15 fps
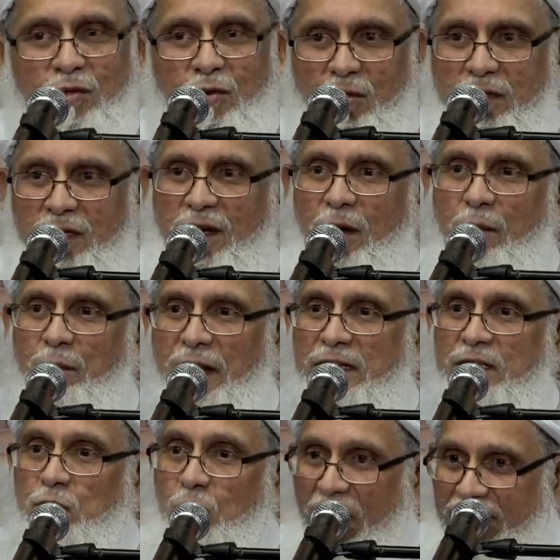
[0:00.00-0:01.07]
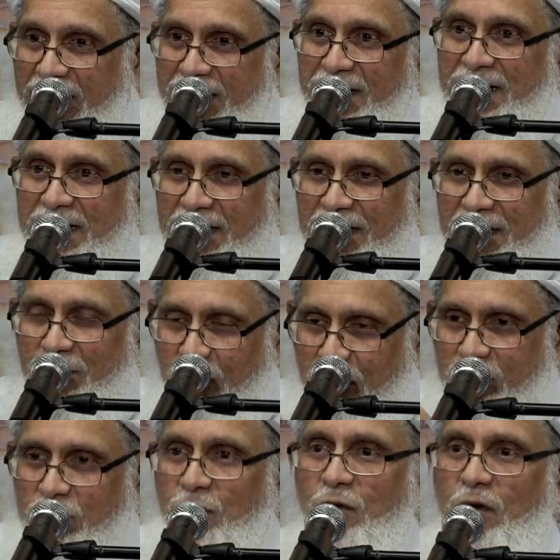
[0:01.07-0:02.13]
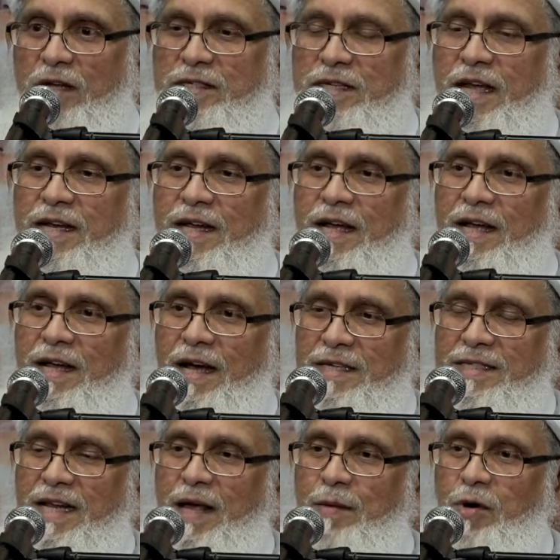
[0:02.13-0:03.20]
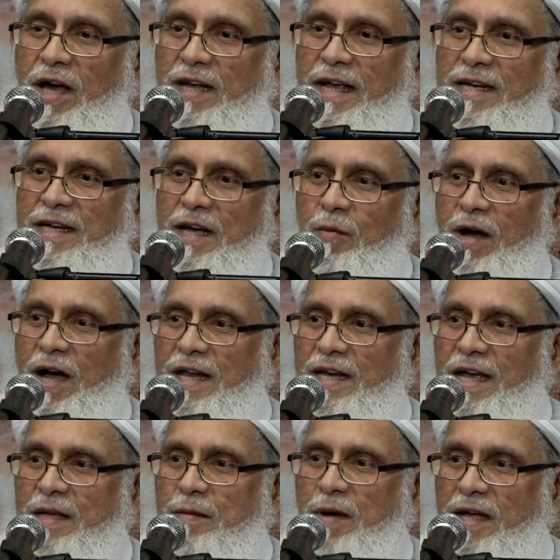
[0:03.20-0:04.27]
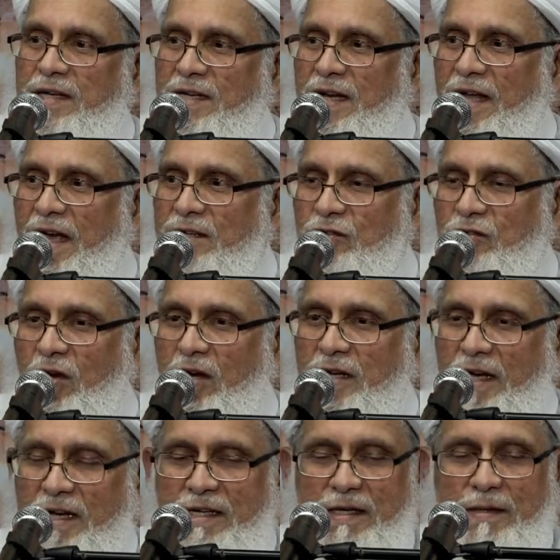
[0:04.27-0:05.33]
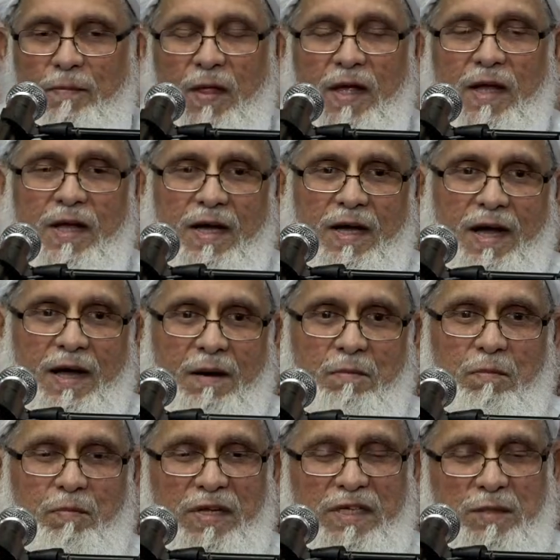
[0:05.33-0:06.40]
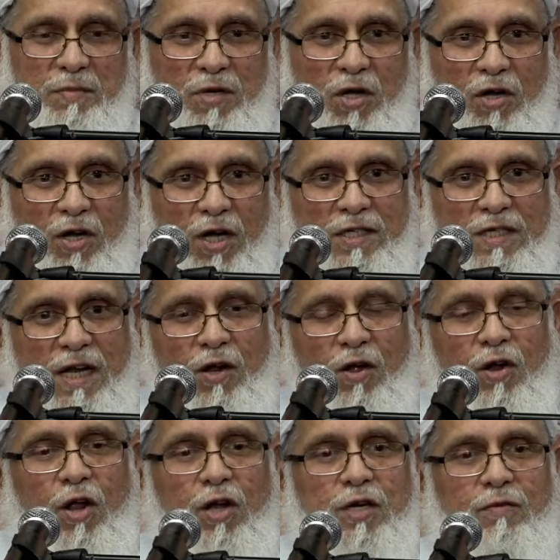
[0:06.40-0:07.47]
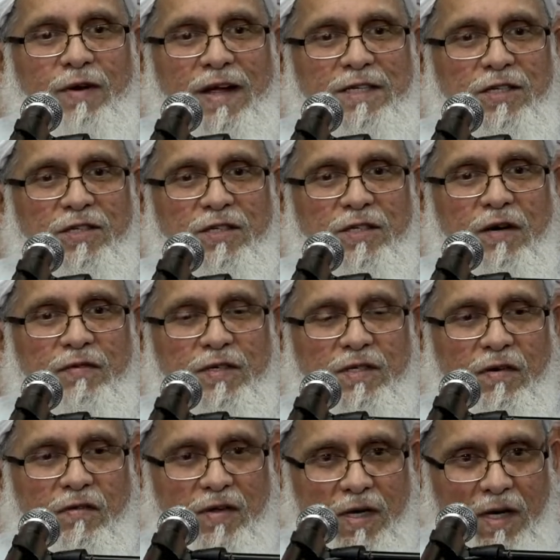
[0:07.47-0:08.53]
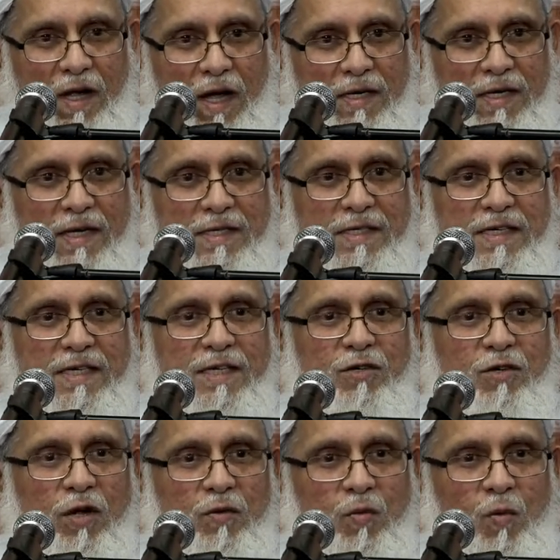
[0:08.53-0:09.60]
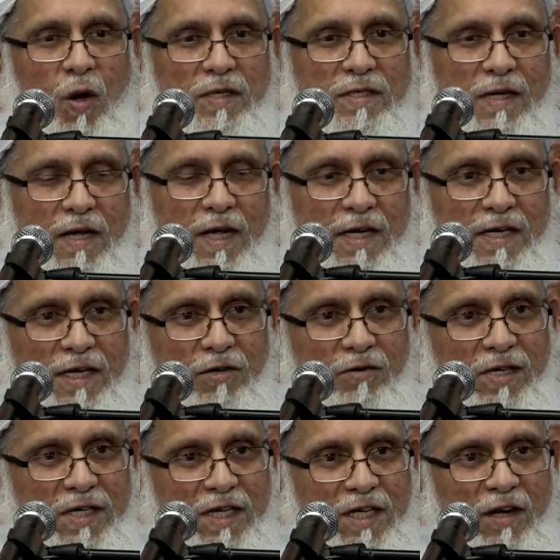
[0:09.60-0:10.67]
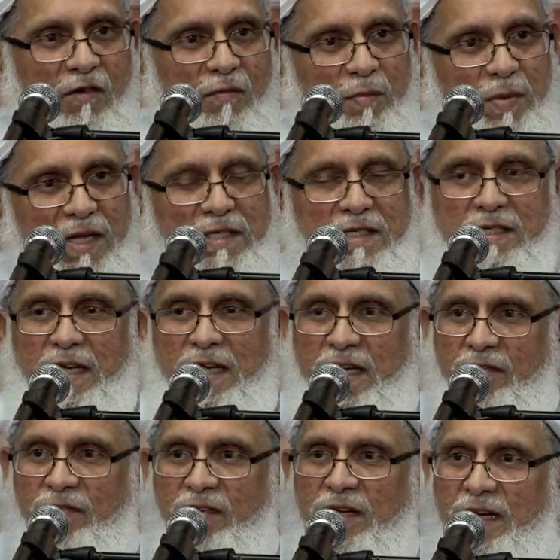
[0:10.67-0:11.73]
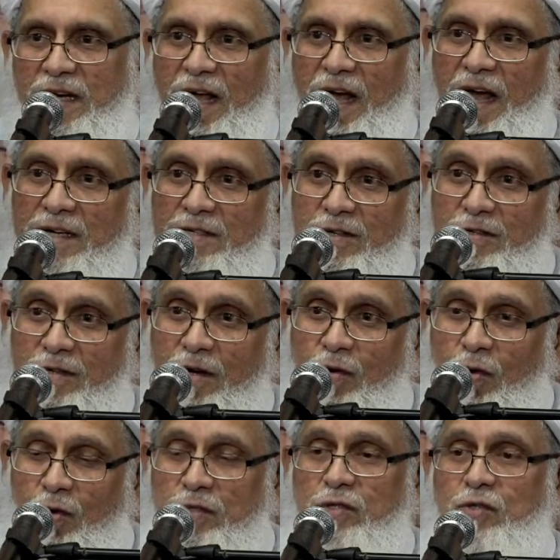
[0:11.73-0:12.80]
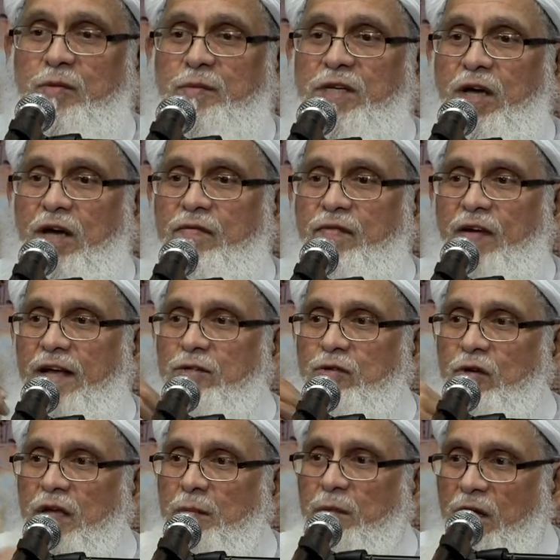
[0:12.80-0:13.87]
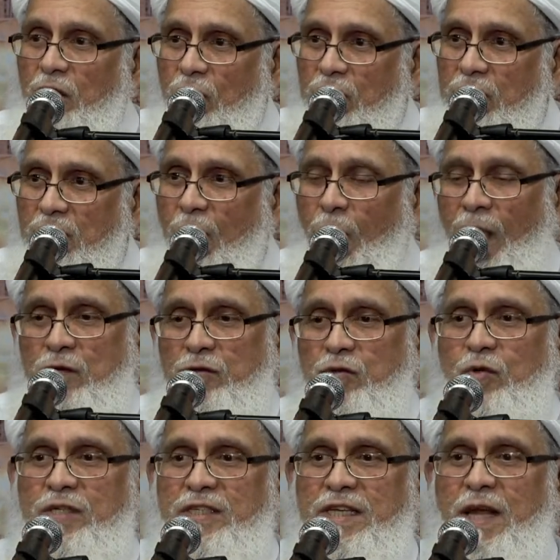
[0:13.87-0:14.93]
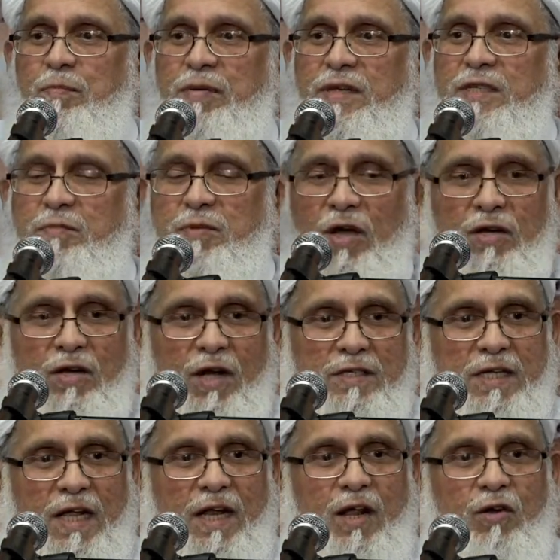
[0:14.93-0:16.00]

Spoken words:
told the companions why he, Rasulullah, said, Assalamu alayna wa ala ibadillahi salihin. Peace be on us and on all the righteous servants of Allah, that he did not want the greeting of peace given in Hadrat al-Quds to be confined to him alone. So he said, peace be on us and